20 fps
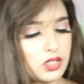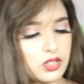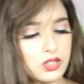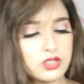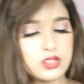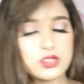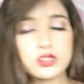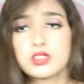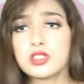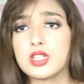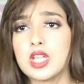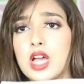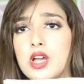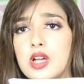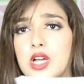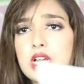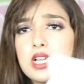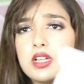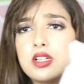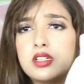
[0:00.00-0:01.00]
Okay, so
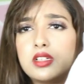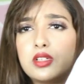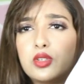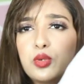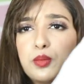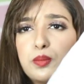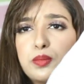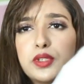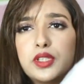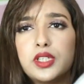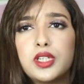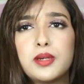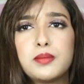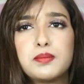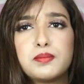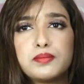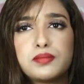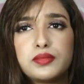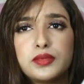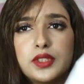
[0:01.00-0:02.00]
now I'll open up
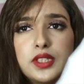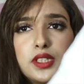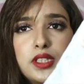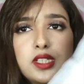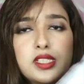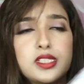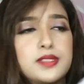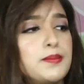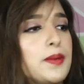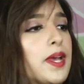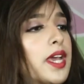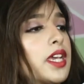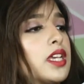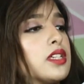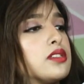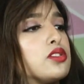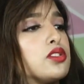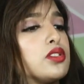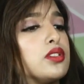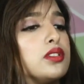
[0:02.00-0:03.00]
this
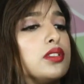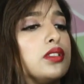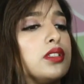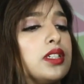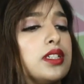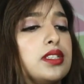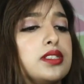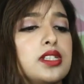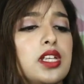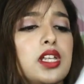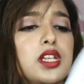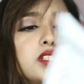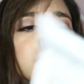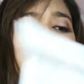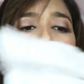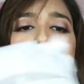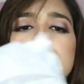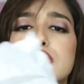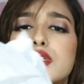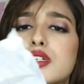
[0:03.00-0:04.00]
package. It's a
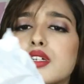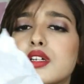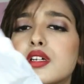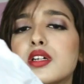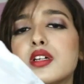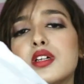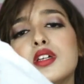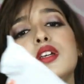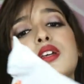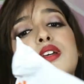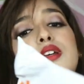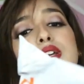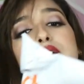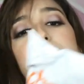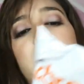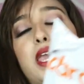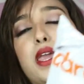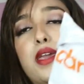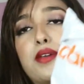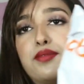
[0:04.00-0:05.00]
little
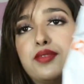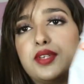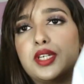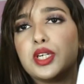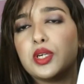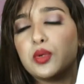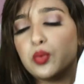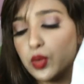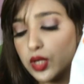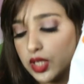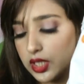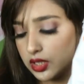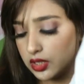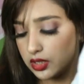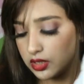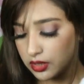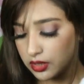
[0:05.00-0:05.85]
heavier one.